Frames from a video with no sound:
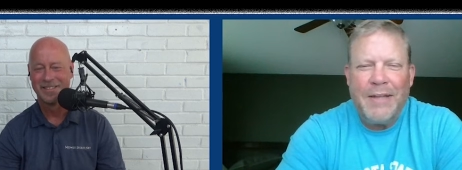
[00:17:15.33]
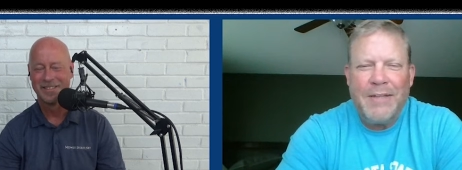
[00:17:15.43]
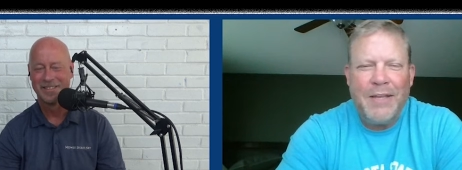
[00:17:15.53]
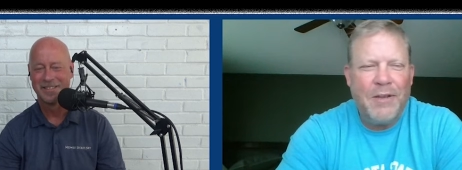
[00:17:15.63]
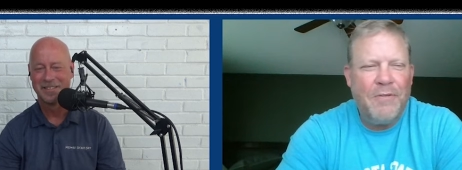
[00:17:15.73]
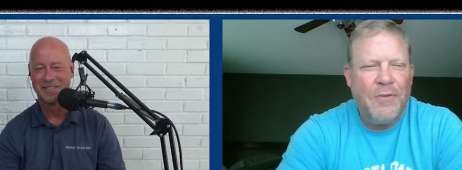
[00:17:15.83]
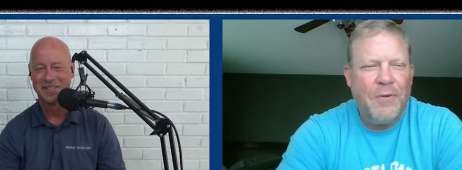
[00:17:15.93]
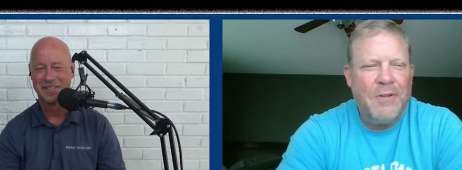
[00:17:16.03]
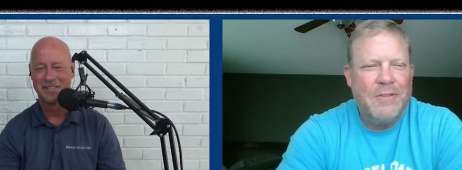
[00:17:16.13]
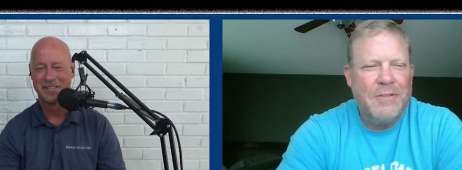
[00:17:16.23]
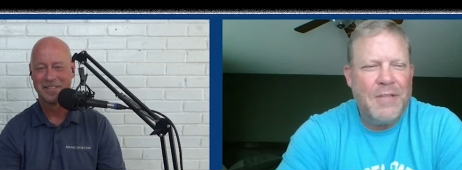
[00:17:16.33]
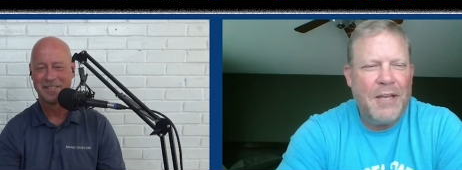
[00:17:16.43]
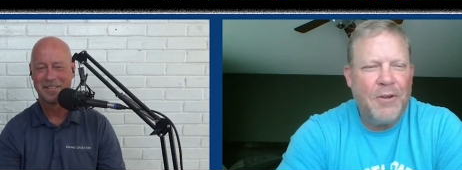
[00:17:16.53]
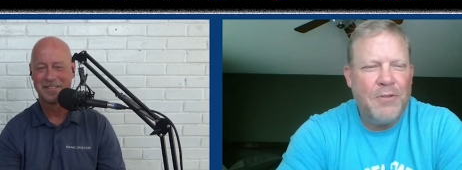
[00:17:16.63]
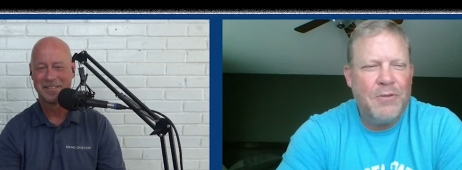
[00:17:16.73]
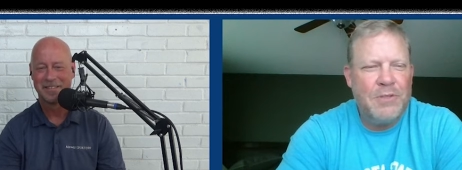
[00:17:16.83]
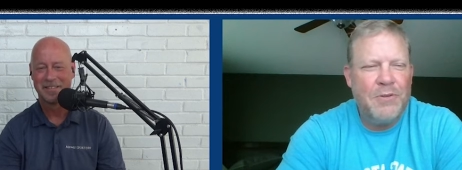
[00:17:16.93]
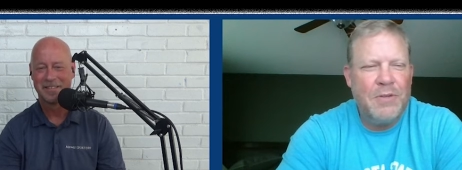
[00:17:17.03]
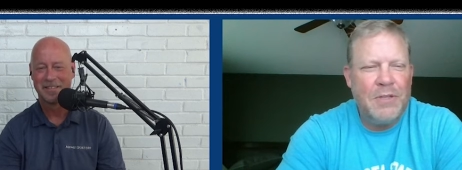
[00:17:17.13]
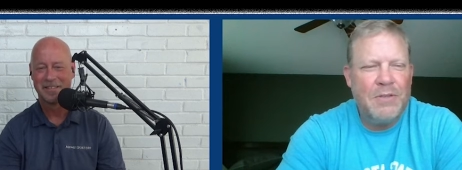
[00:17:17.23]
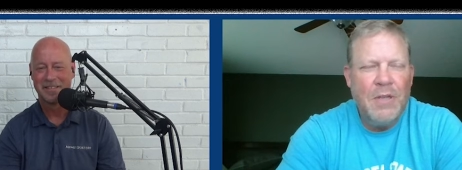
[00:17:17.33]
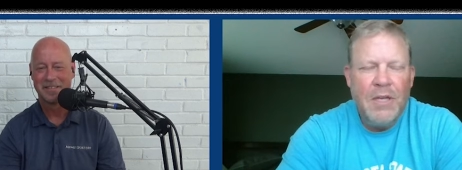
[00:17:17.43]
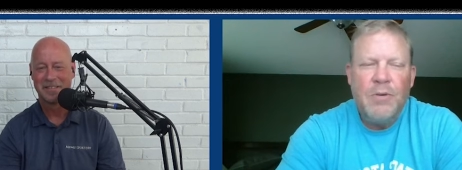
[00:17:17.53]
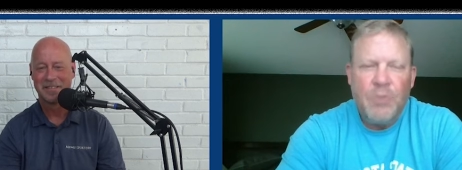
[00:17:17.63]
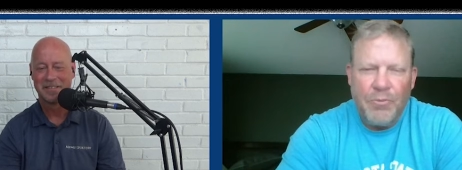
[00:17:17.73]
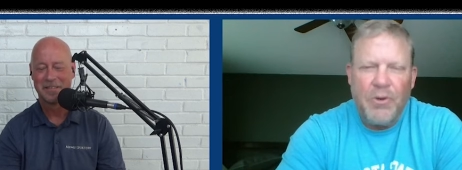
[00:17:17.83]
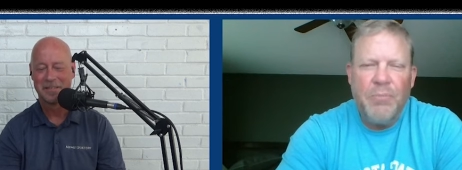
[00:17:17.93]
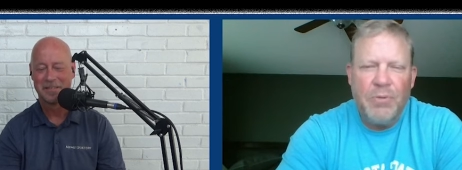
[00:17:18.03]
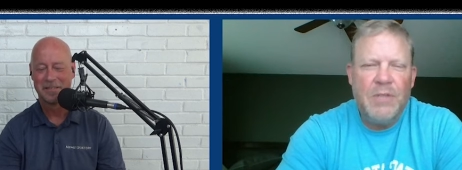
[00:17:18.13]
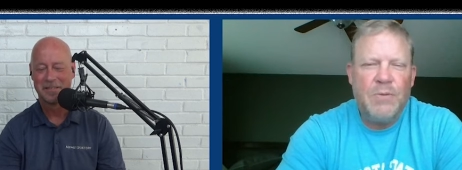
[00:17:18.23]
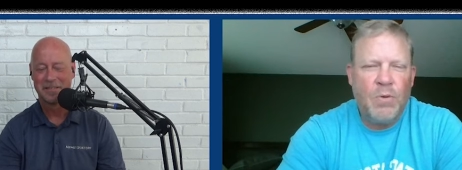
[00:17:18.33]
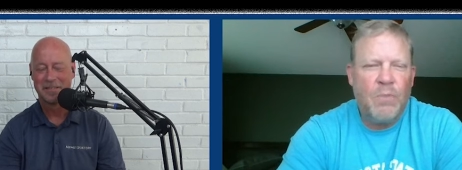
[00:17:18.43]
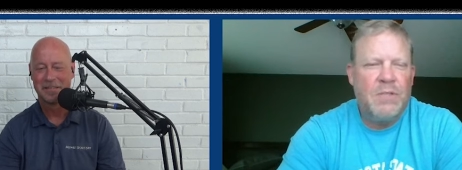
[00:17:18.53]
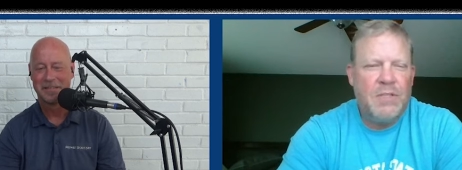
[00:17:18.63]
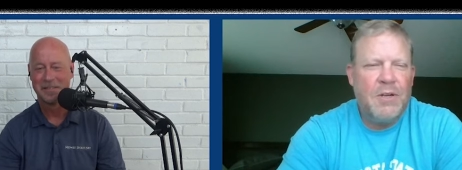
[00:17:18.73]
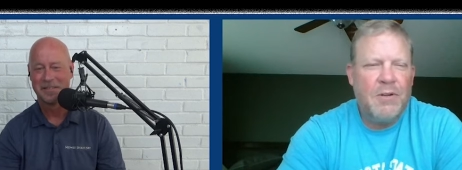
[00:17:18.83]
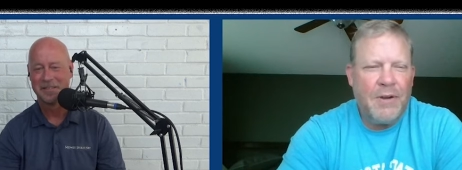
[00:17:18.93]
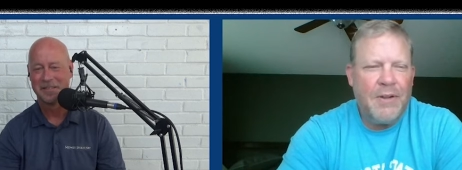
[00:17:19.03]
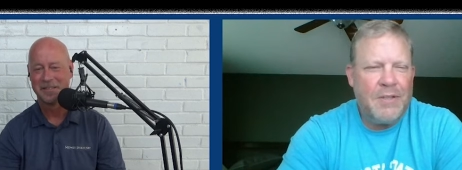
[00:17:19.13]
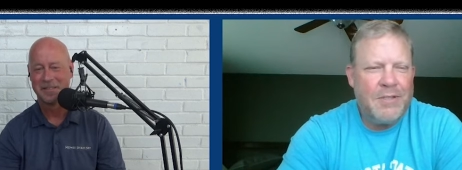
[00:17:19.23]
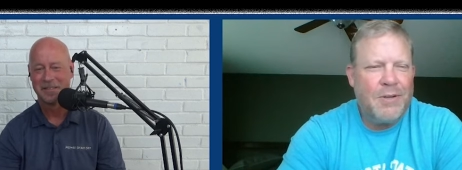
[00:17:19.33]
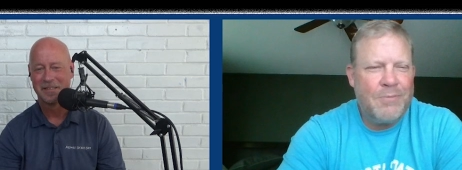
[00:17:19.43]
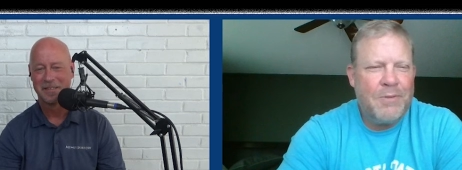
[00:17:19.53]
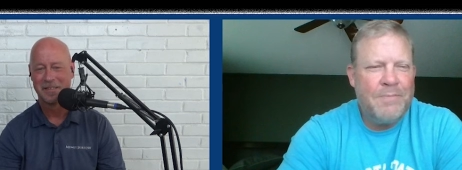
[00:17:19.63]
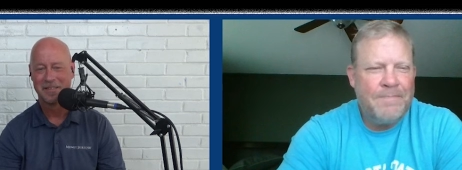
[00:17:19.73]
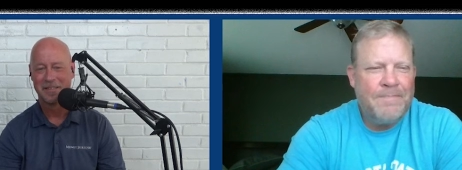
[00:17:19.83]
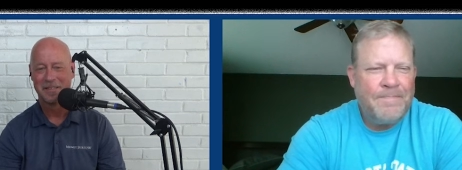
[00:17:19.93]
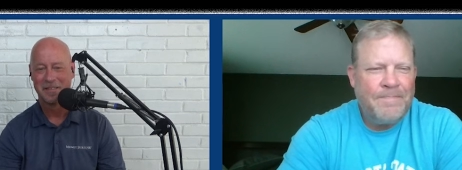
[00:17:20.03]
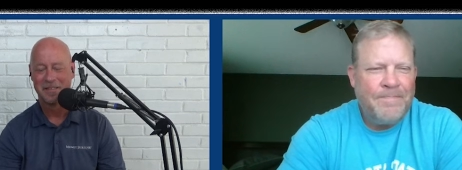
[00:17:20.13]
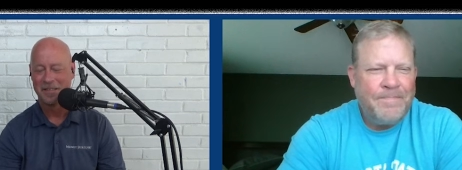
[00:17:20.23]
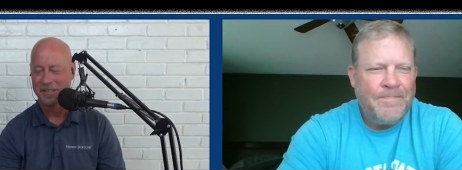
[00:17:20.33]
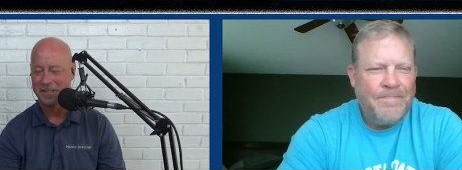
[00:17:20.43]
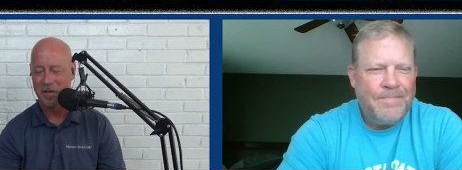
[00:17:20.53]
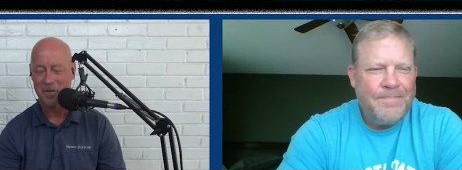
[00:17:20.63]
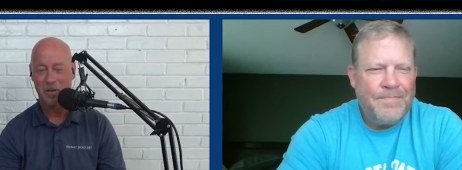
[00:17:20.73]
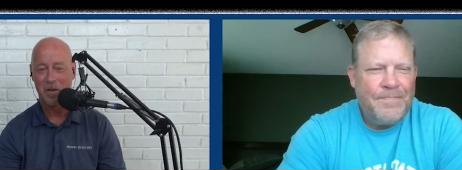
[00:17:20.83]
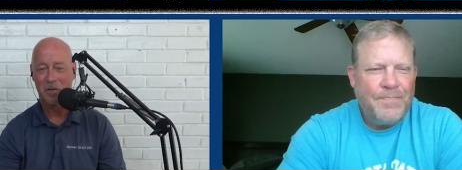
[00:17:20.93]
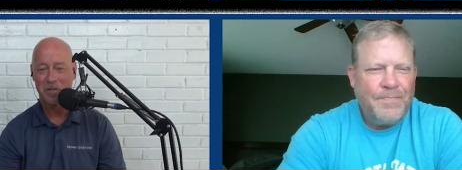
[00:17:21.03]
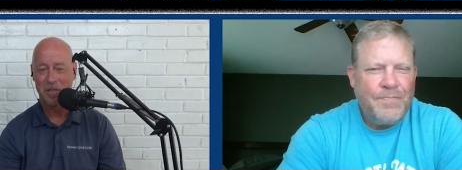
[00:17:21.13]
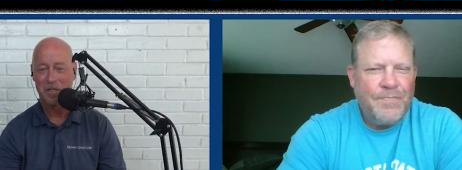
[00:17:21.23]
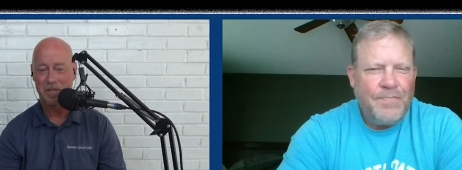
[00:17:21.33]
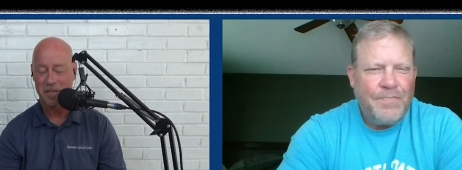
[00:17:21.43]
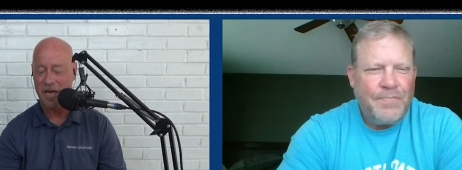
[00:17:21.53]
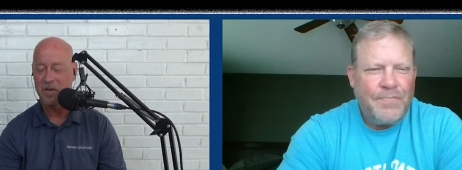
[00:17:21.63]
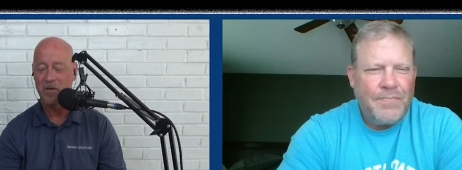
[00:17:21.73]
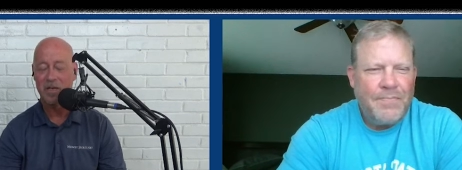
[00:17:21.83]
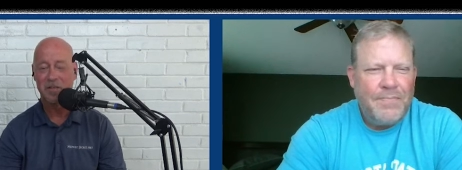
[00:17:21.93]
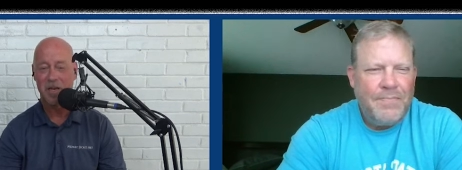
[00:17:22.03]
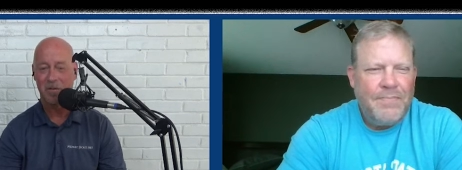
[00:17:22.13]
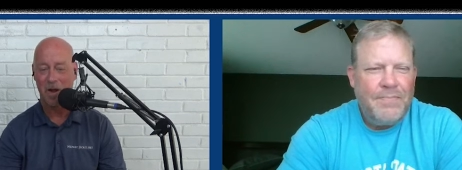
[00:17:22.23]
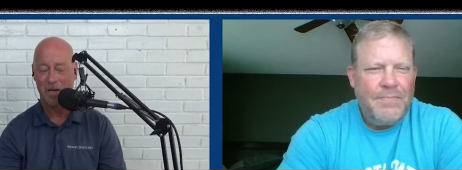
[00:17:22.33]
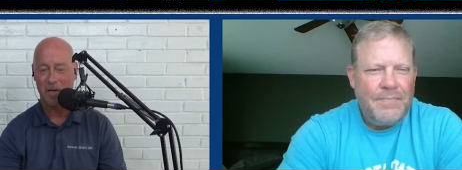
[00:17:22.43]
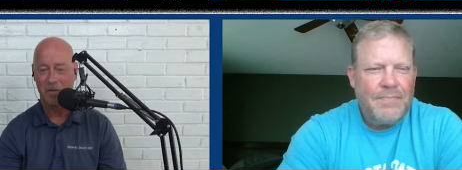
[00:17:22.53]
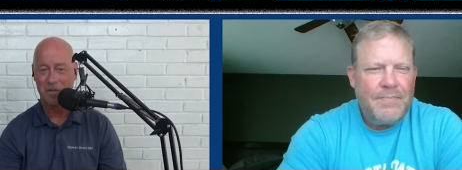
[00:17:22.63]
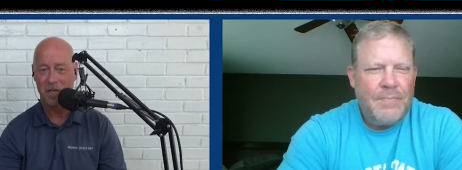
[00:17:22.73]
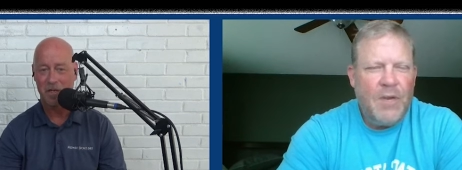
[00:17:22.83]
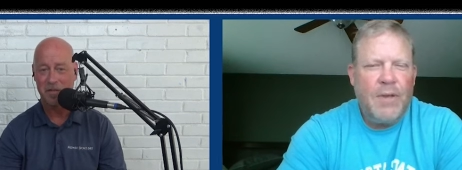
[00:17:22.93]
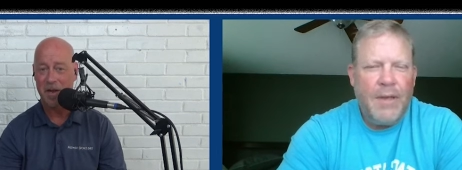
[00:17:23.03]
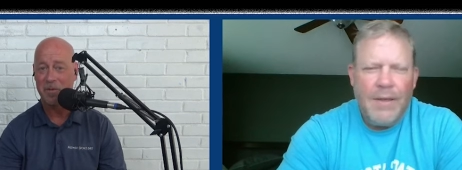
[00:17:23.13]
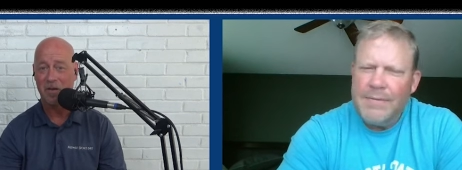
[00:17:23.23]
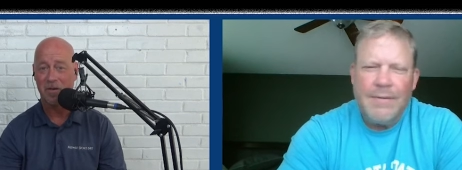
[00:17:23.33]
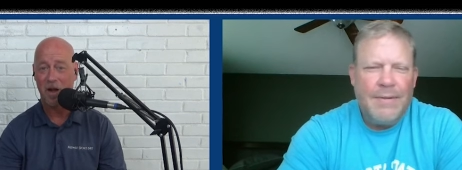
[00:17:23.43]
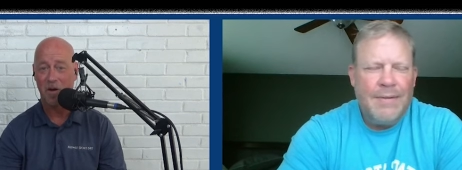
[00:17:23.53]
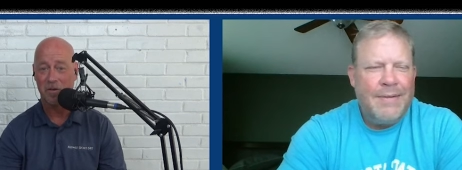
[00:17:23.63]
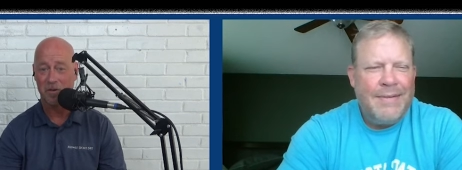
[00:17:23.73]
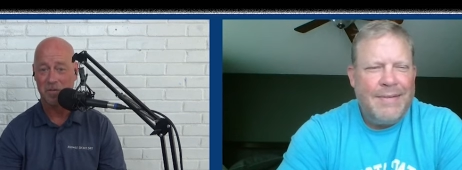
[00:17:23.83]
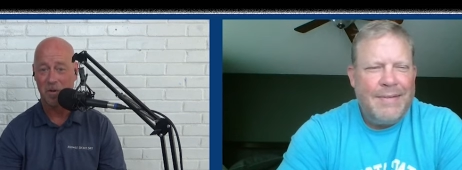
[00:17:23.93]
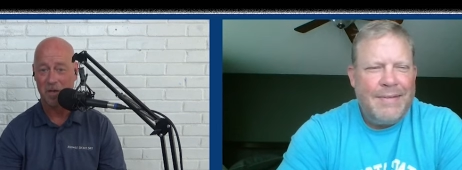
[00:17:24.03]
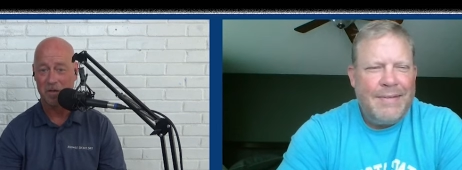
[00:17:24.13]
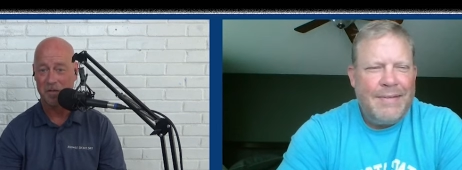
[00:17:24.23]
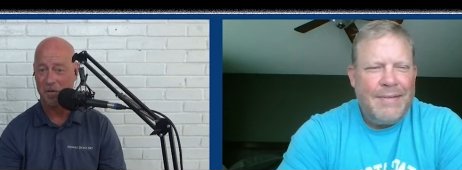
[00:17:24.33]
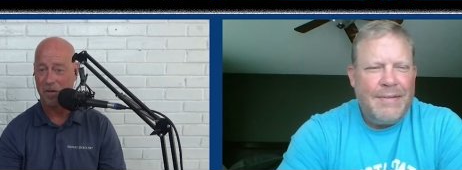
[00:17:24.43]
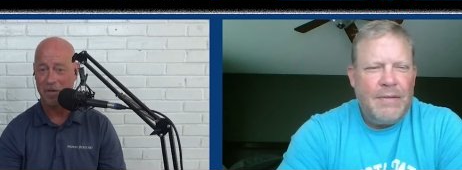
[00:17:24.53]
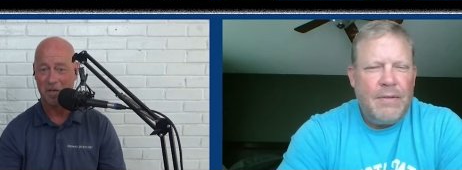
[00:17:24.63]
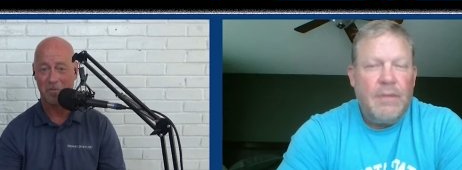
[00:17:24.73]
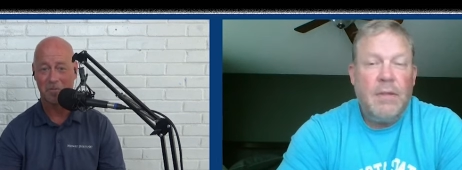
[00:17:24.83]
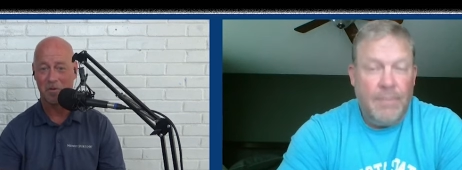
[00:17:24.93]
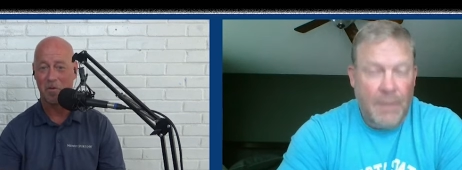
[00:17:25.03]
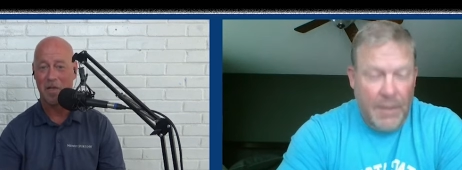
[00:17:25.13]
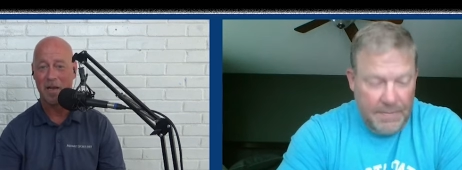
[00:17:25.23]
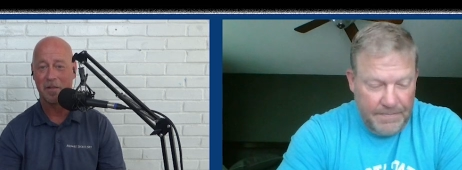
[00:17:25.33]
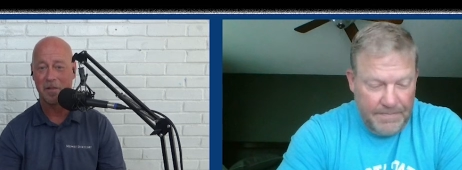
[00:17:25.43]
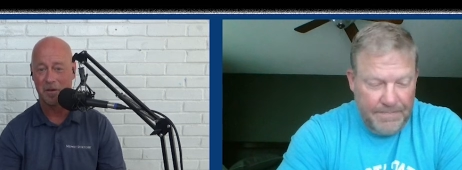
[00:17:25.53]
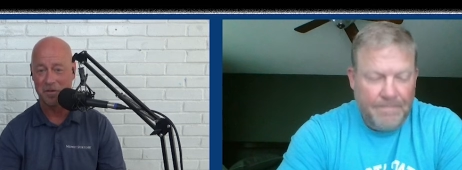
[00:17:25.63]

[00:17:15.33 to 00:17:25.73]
Speaker 1: kicking for us and take care of those duties. And we're pretty pleased with what we see already this summer.
Speaker 2: By the way, Cole Sillison, and you did say it right, Coach. Uh, okay. Oh, champion of character as well. So I mean, I will throw that out there